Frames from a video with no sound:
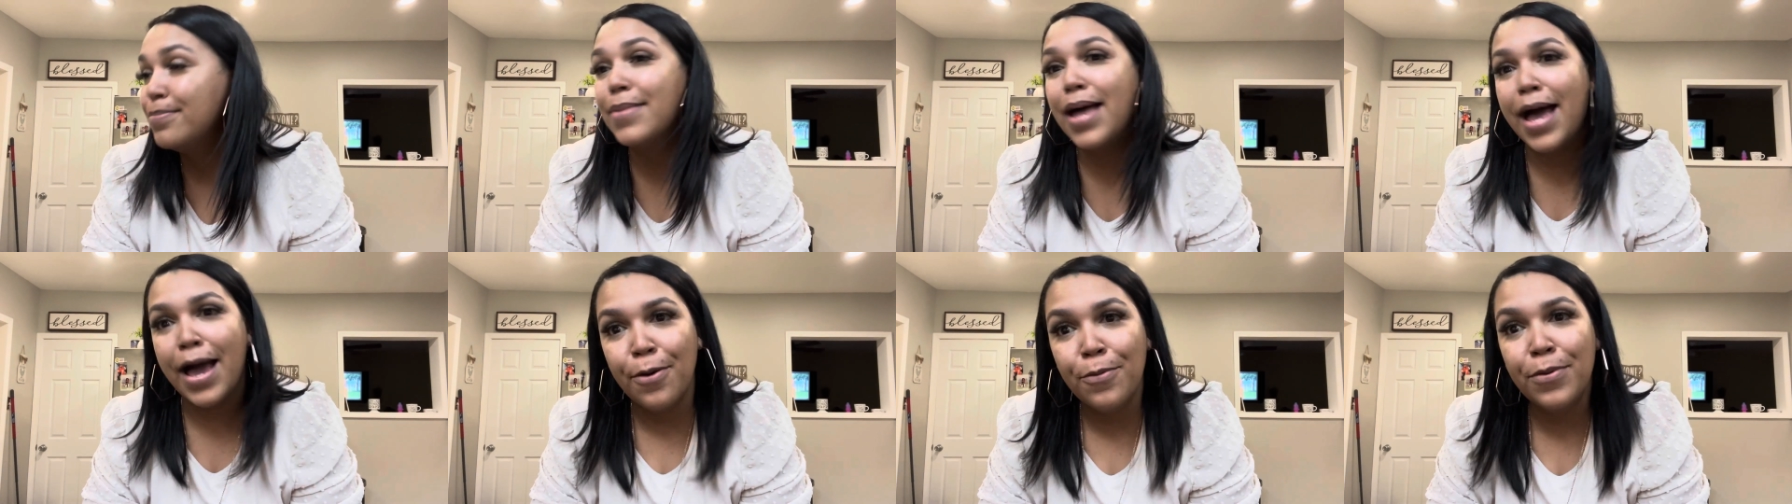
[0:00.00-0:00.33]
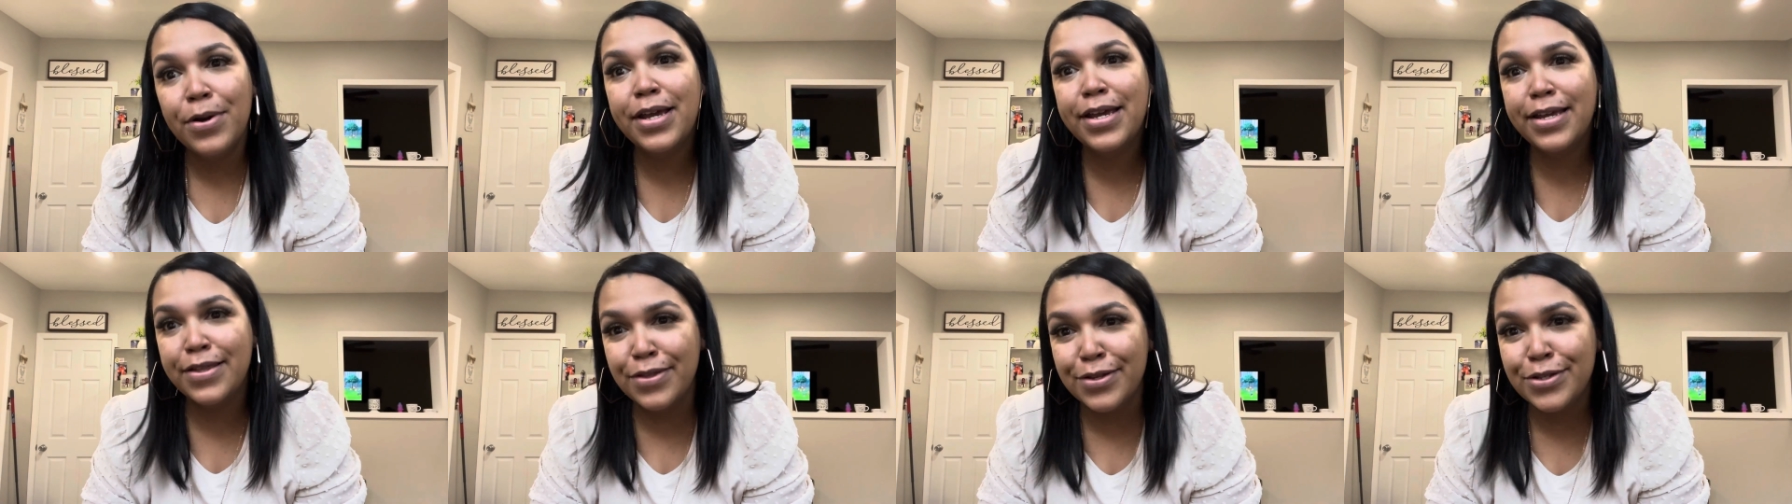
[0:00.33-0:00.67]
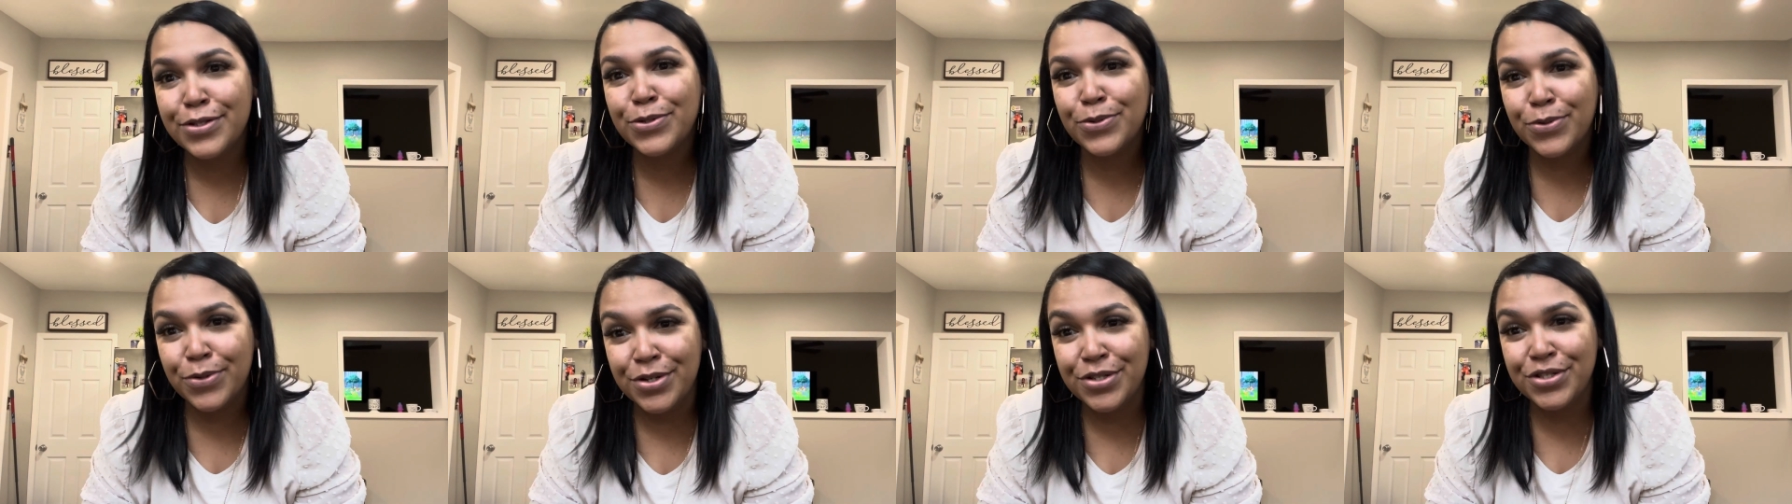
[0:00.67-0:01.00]
I went in the
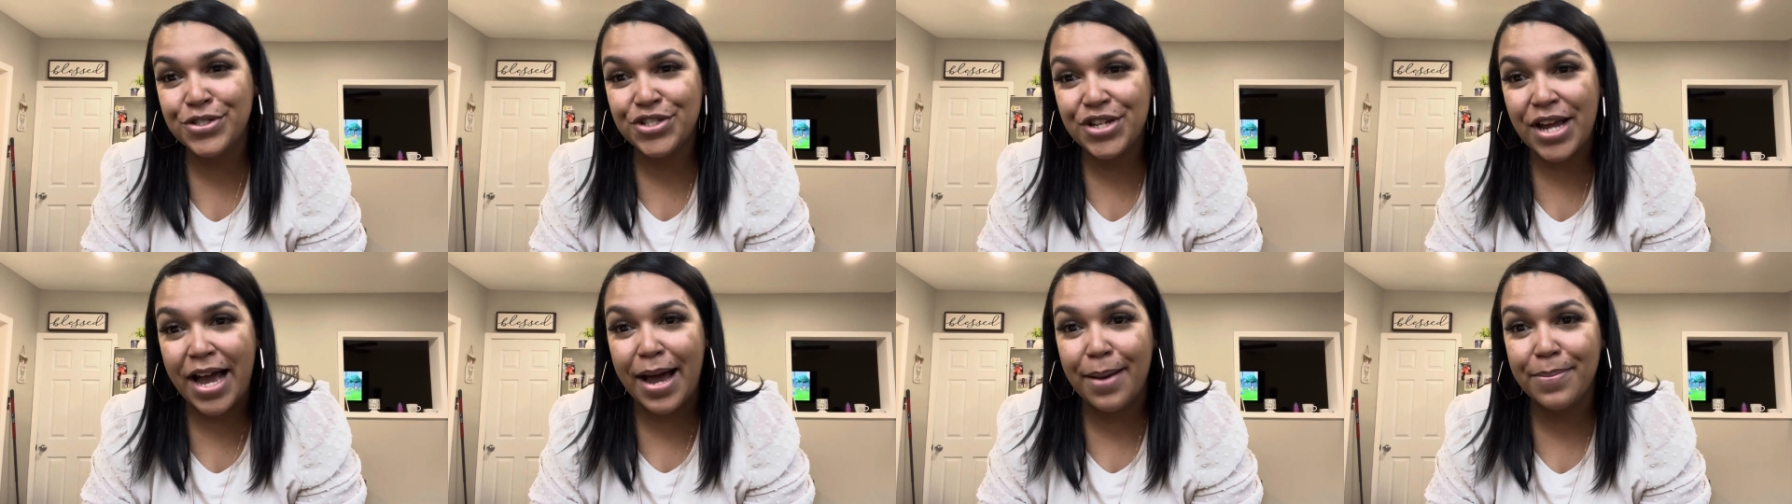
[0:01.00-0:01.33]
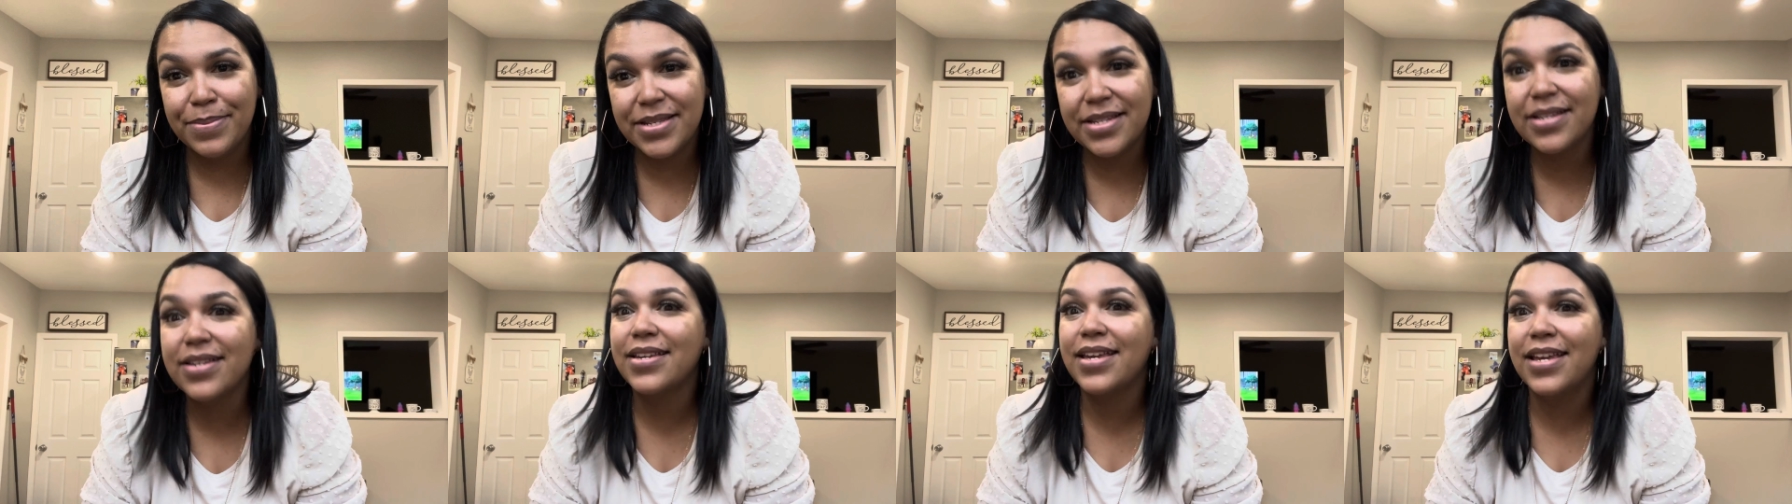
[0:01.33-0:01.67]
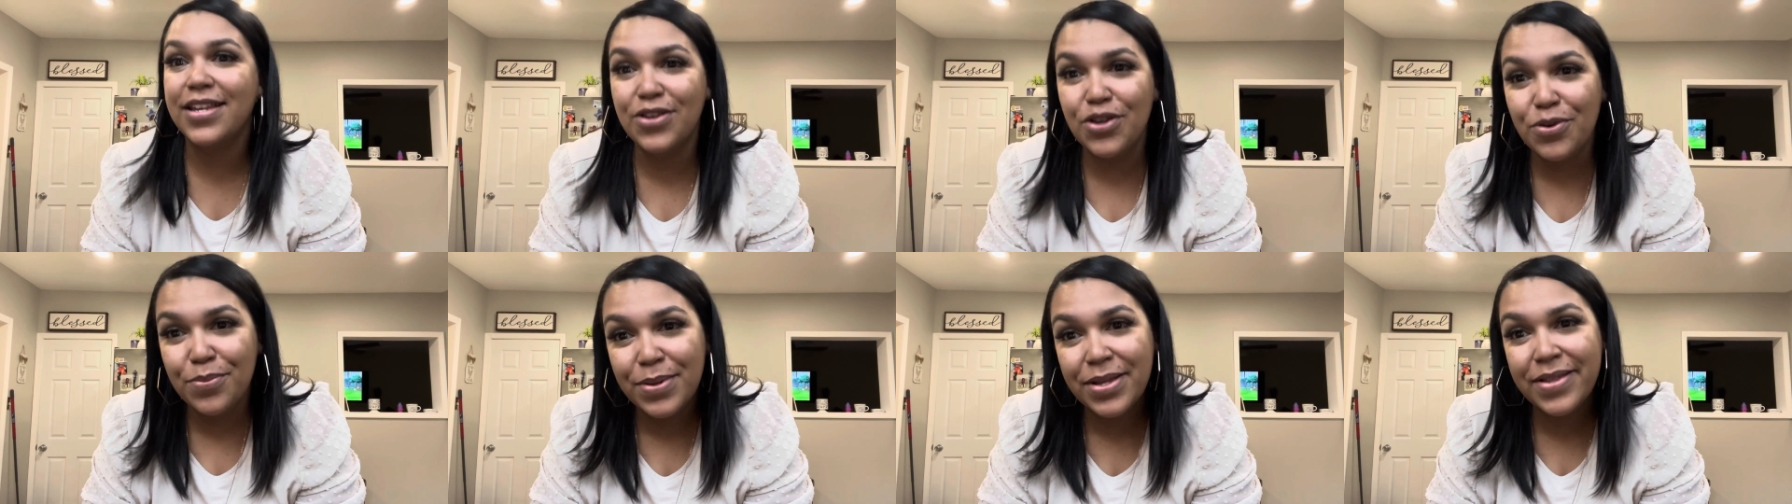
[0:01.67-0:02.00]
store and shopped.
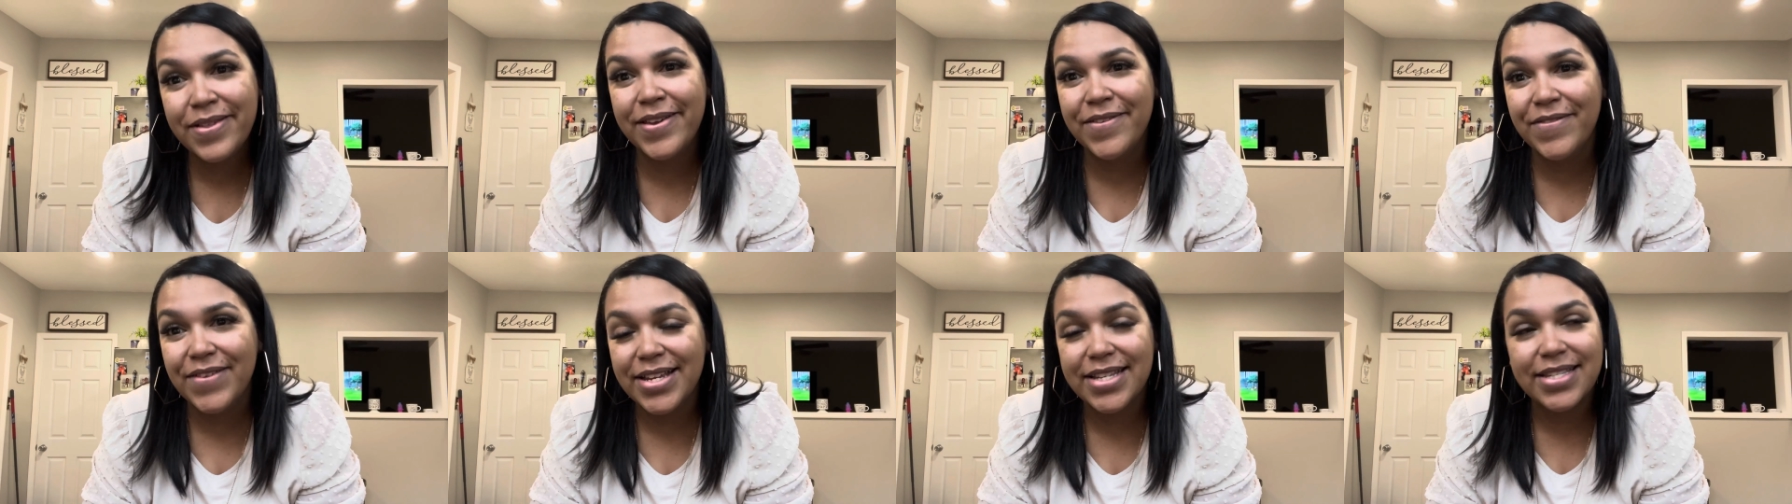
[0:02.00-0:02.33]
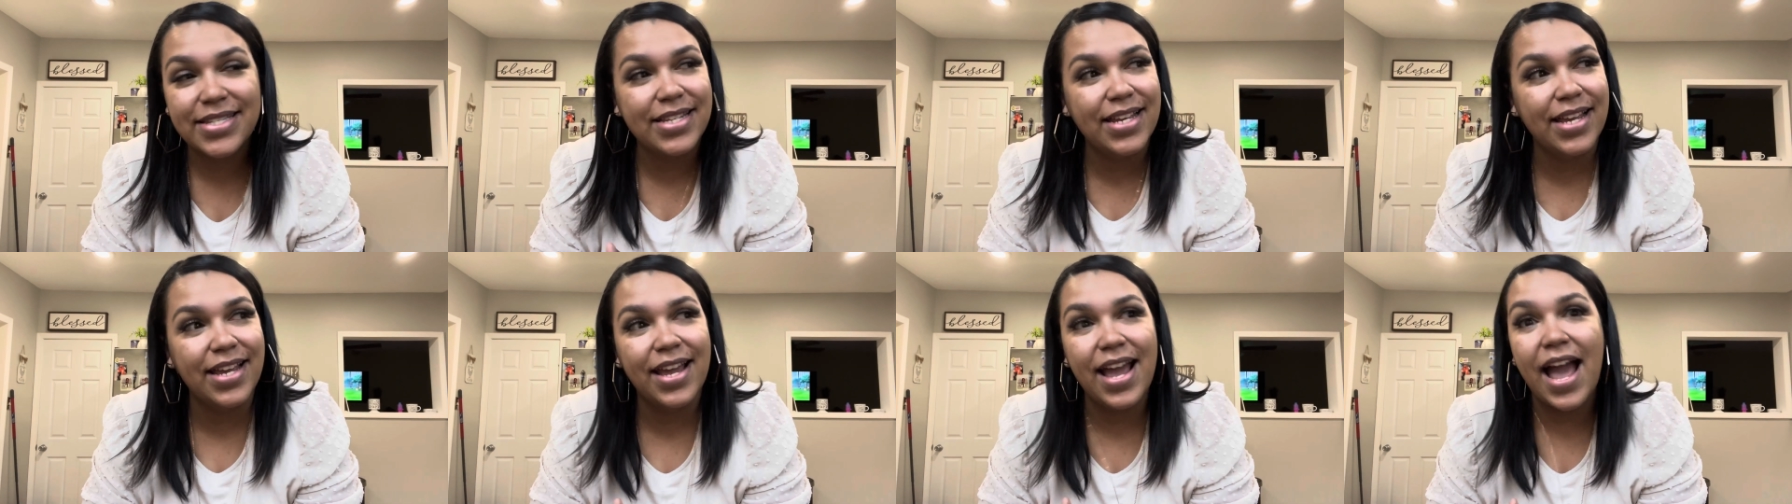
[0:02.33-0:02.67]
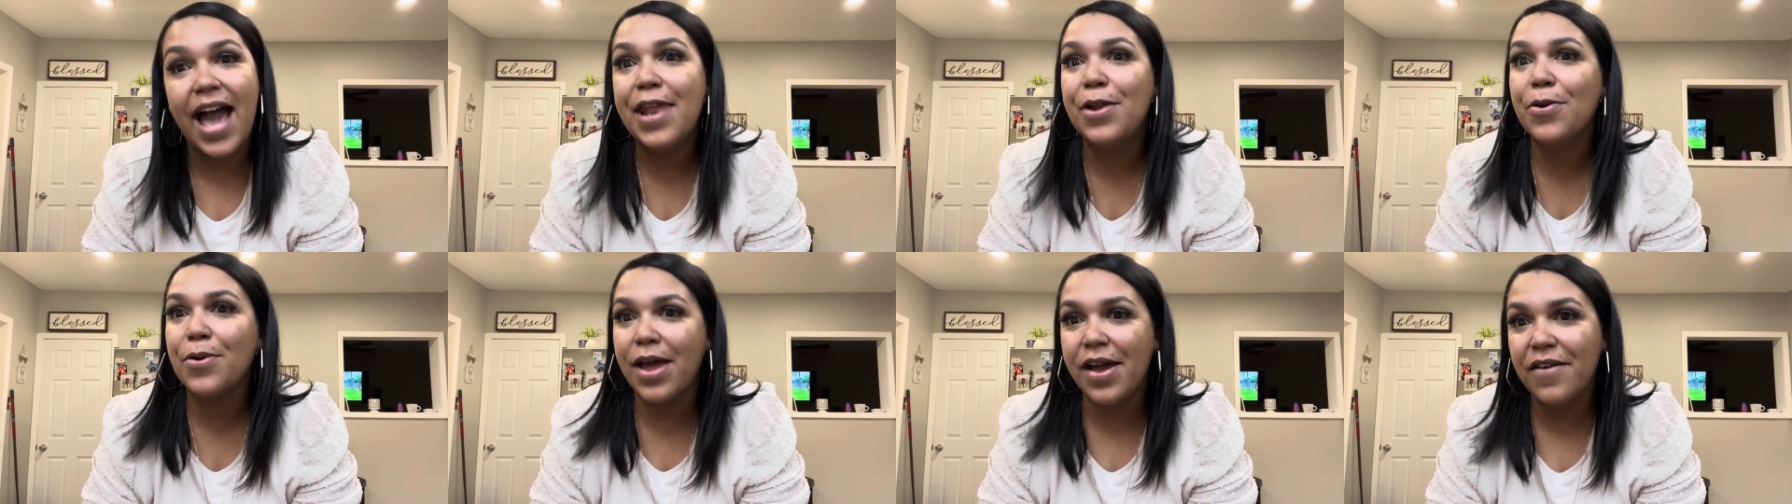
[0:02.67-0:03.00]
Can you believe it? See, I
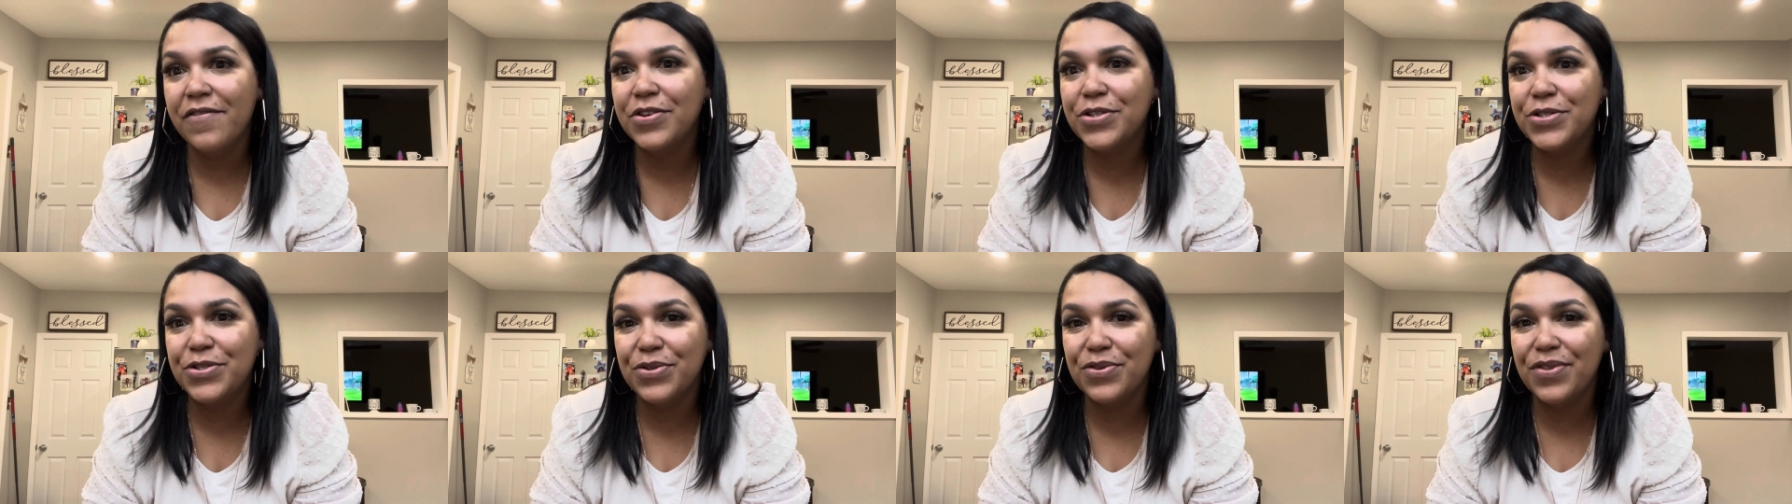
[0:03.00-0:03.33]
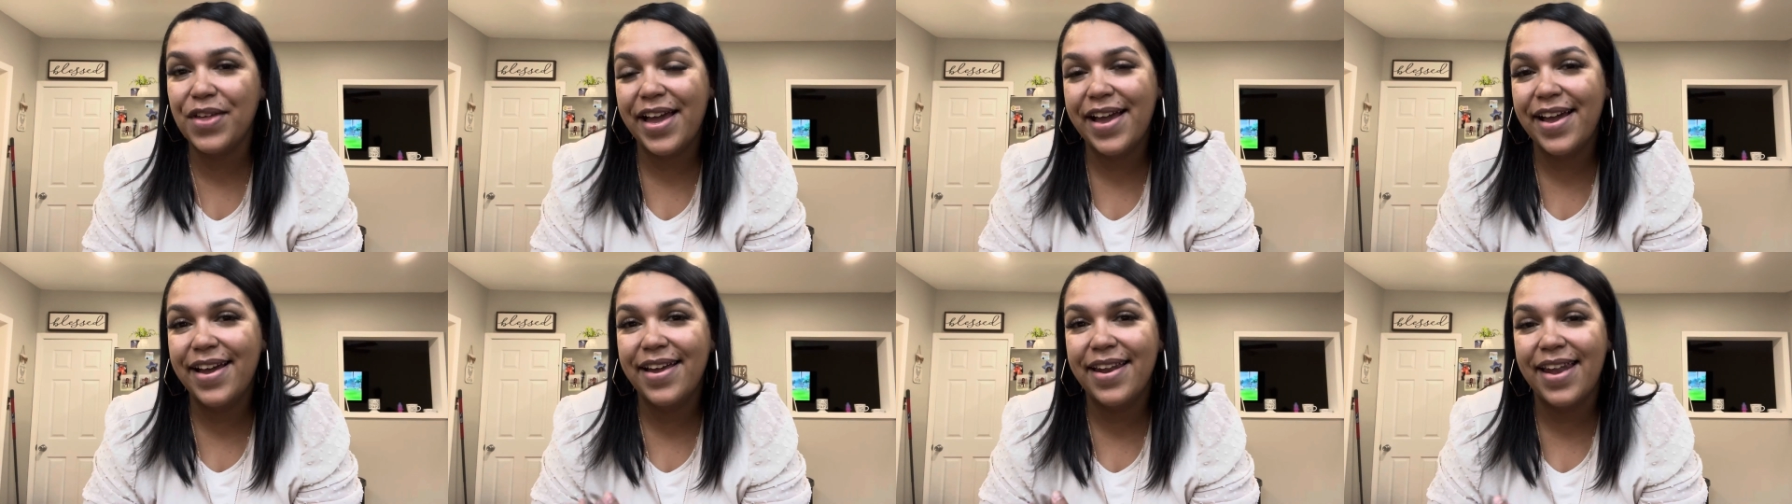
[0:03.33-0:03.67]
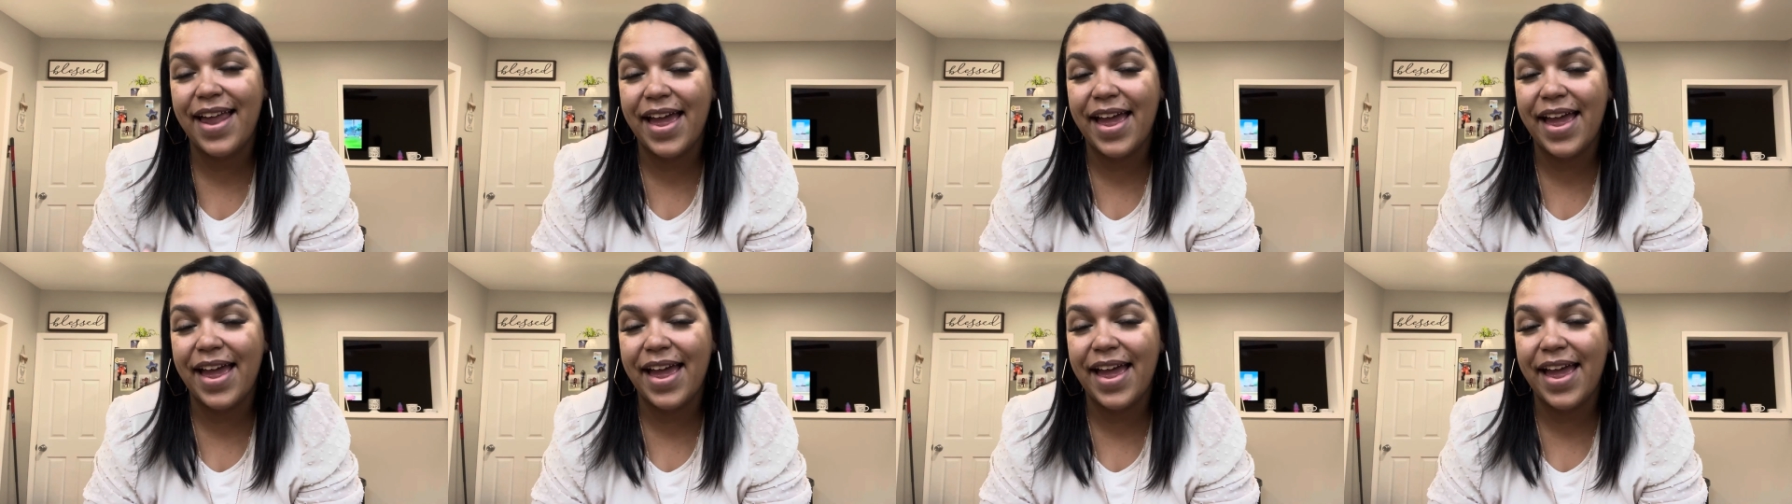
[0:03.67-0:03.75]
don't ever do that.